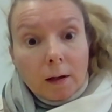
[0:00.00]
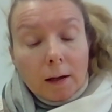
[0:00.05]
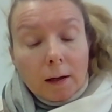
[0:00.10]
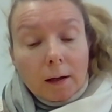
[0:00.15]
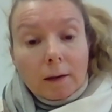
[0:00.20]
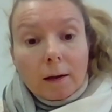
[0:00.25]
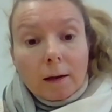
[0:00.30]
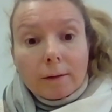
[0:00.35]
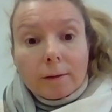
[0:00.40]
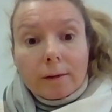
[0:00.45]

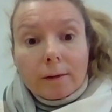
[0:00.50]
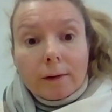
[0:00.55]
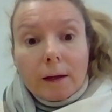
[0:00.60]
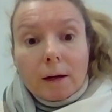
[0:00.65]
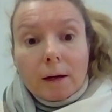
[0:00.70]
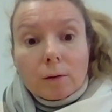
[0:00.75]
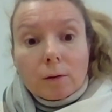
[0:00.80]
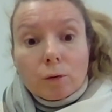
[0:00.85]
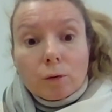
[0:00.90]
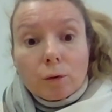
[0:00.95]
against
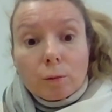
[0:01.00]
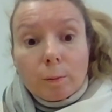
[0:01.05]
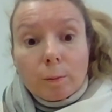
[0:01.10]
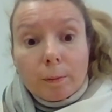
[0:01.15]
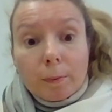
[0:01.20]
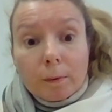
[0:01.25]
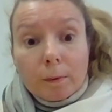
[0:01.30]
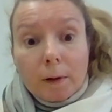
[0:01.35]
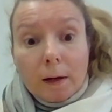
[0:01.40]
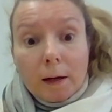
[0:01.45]
that group,
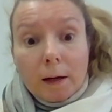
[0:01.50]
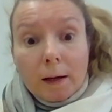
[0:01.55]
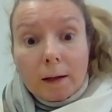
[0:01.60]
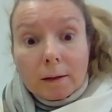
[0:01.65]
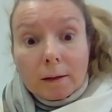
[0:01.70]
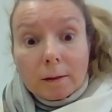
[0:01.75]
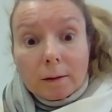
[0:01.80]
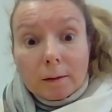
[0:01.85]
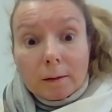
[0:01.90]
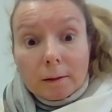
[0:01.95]

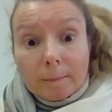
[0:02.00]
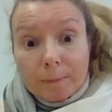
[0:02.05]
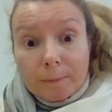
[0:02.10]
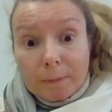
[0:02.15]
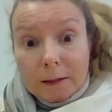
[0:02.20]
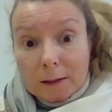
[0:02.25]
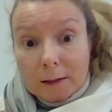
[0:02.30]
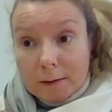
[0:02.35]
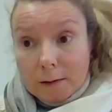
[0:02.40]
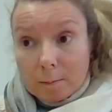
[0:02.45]
and
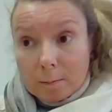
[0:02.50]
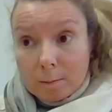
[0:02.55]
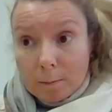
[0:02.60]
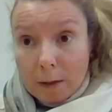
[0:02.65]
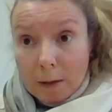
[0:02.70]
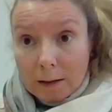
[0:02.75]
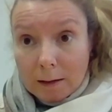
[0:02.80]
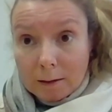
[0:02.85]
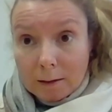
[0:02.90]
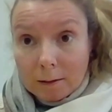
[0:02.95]
it's
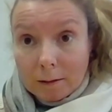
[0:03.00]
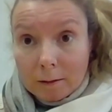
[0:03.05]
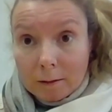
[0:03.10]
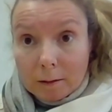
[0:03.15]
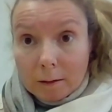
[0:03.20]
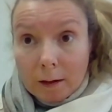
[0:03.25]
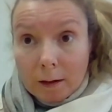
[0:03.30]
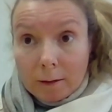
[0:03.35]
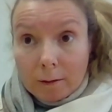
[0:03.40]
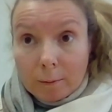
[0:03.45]
embedded
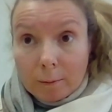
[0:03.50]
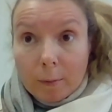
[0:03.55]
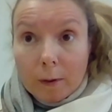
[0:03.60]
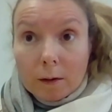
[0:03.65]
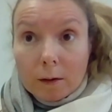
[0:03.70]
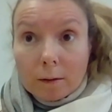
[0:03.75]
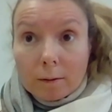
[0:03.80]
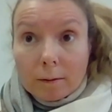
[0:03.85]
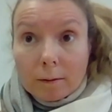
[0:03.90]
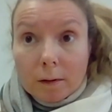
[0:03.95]
as
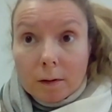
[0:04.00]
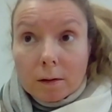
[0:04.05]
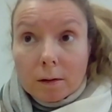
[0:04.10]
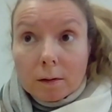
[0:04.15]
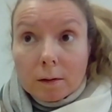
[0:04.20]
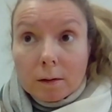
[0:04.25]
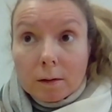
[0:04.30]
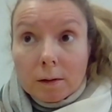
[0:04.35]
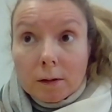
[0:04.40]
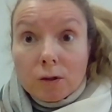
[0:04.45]
part of
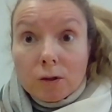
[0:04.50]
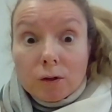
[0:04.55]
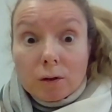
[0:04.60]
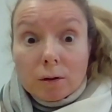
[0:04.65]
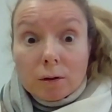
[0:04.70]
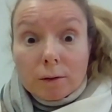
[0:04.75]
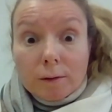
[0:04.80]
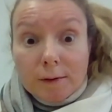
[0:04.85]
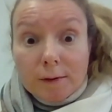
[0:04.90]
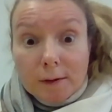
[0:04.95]
the
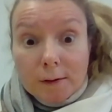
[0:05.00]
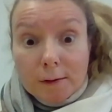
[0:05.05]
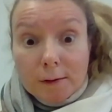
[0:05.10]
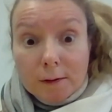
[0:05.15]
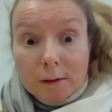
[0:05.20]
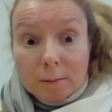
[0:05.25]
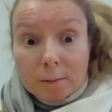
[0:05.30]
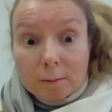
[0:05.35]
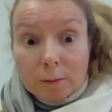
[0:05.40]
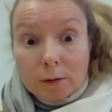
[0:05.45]
digital
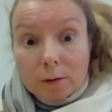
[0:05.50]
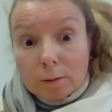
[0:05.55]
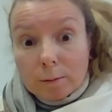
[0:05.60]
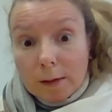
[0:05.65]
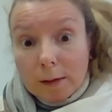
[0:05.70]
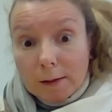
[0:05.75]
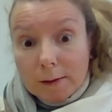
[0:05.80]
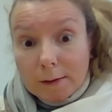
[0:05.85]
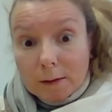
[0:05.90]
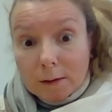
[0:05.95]
system to
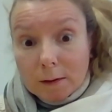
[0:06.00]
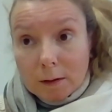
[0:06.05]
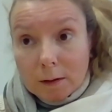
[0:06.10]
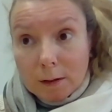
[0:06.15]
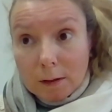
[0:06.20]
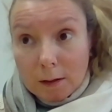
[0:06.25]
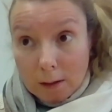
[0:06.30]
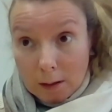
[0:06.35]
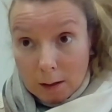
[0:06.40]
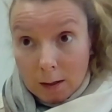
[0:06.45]

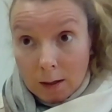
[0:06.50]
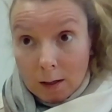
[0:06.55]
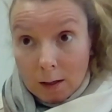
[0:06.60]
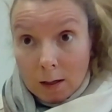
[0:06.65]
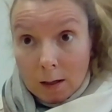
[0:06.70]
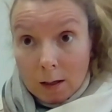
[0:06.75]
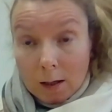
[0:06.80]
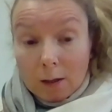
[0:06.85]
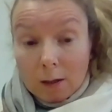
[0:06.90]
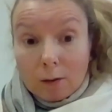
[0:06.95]
basically
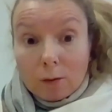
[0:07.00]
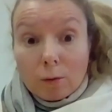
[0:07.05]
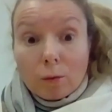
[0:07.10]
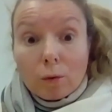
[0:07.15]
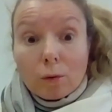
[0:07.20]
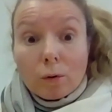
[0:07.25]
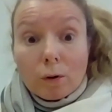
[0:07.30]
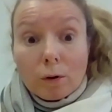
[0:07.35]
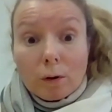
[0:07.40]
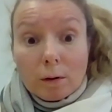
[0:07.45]

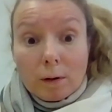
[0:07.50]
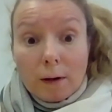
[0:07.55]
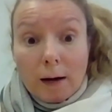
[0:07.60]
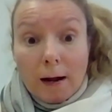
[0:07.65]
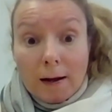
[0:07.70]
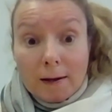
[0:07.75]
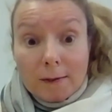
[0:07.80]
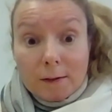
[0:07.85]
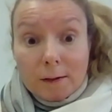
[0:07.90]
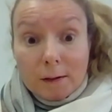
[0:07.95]
ignore
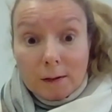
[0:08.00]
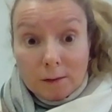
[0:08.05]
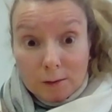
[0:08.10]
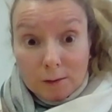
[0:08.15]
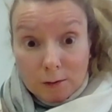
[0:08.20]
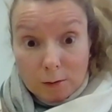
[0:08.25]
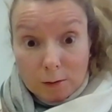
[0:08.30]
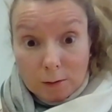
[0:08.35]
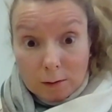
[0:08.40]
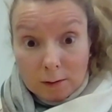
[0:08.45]
asking
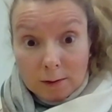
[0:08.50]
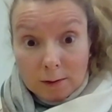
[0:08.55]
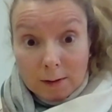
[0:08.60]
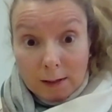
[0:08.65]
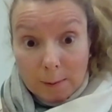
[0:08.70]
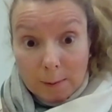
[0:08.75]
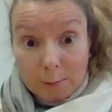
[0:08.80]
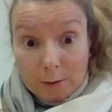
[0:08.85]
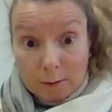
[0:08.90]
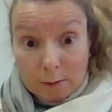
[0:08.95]
certain
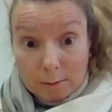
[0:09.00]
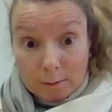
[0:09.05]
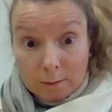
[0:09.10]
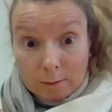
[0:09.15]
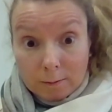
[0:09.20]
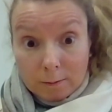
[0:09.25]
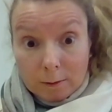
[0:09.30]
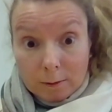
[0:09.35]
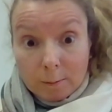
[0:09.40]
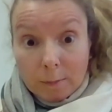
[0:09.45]
types of
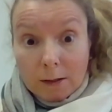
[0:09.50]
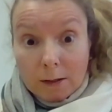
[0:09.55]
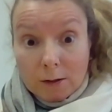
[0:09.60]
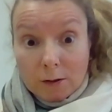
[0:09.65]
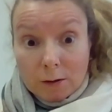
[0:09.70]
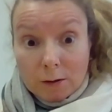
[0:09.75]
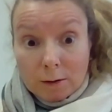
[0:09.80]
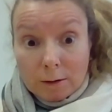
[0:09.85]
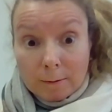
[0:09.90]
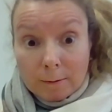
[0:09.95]

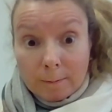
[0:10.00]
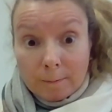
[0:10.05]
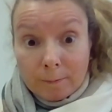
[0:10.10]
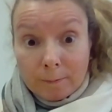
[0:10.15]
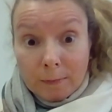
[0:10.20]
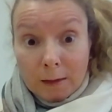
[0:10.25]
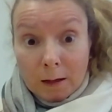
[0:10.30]
information,